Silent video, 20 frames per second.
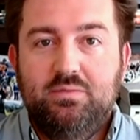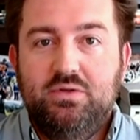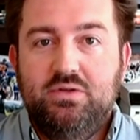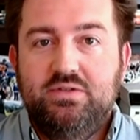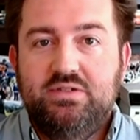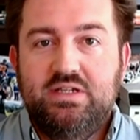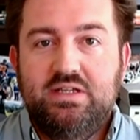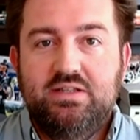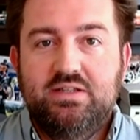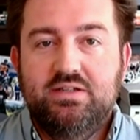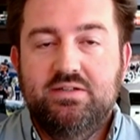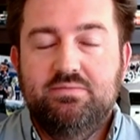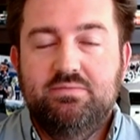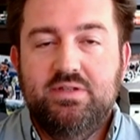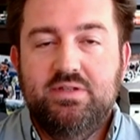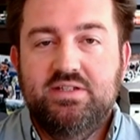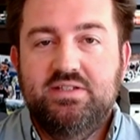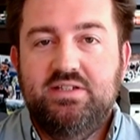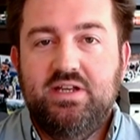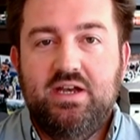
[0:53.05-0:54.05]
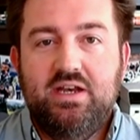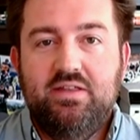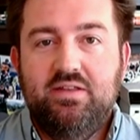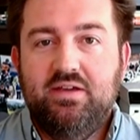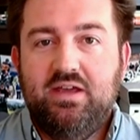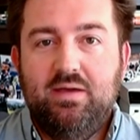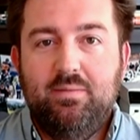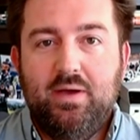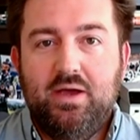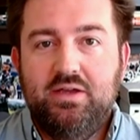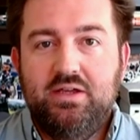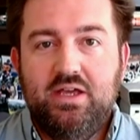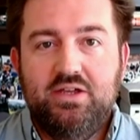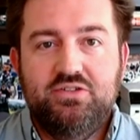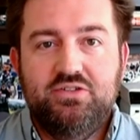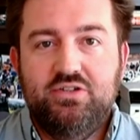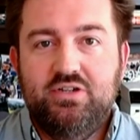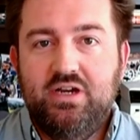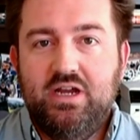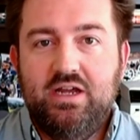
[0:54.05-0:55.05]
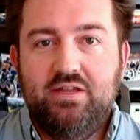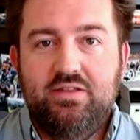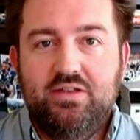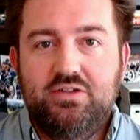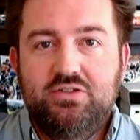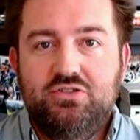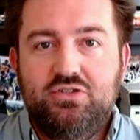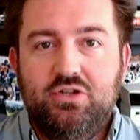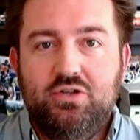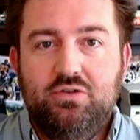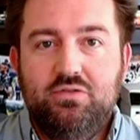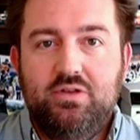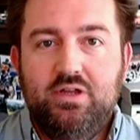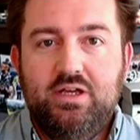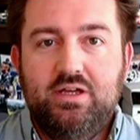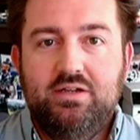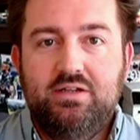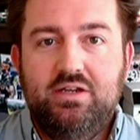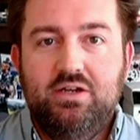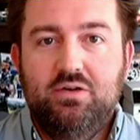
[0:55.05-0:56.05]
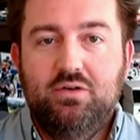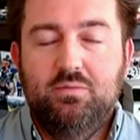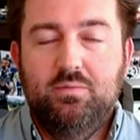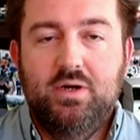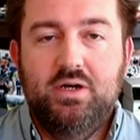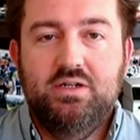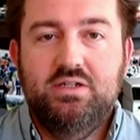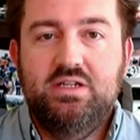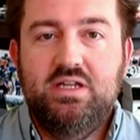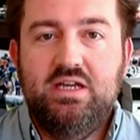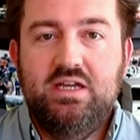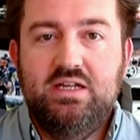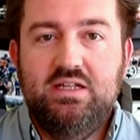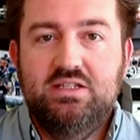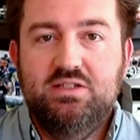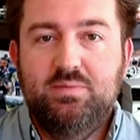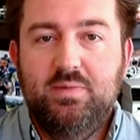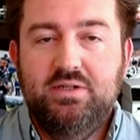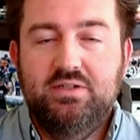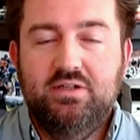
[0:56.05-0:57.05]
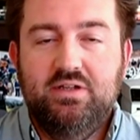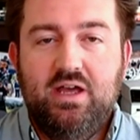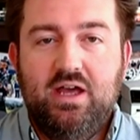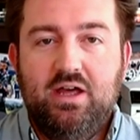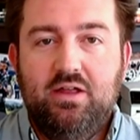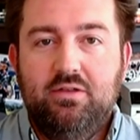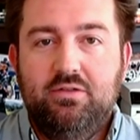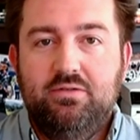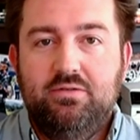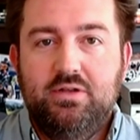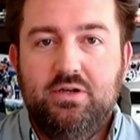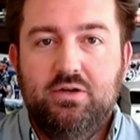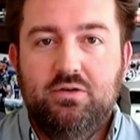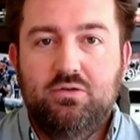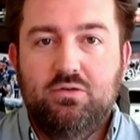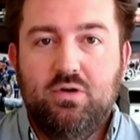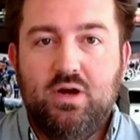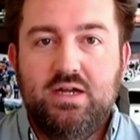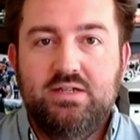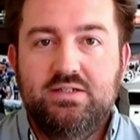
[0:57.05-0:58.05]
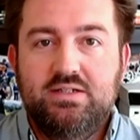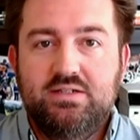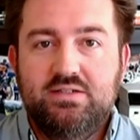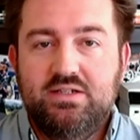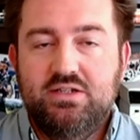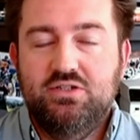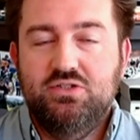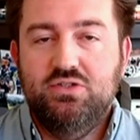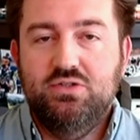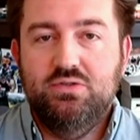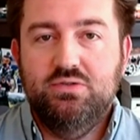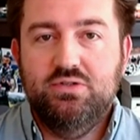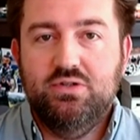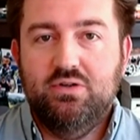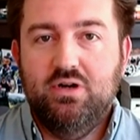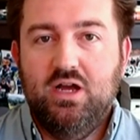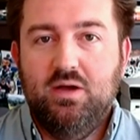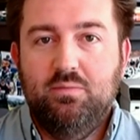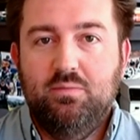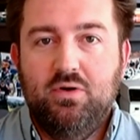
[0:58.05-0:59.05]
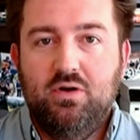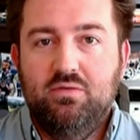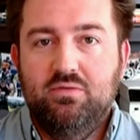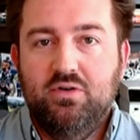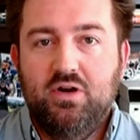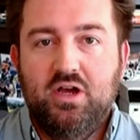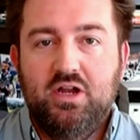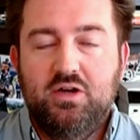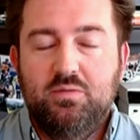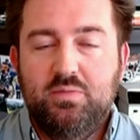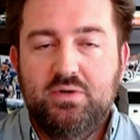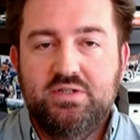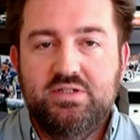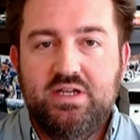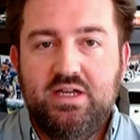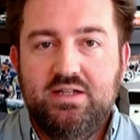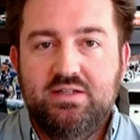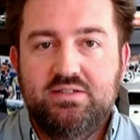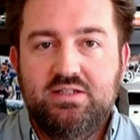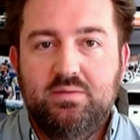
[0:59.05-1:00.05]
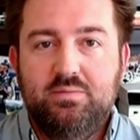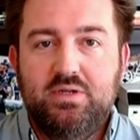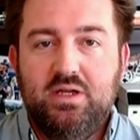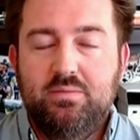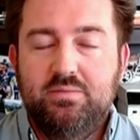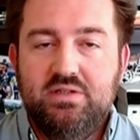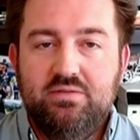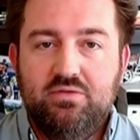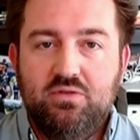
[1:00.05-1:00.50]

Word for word: You see the the study that came out yesterday that showed that, you know, among teens, mental health, you know, crisis issues are up over 100%, sometimes even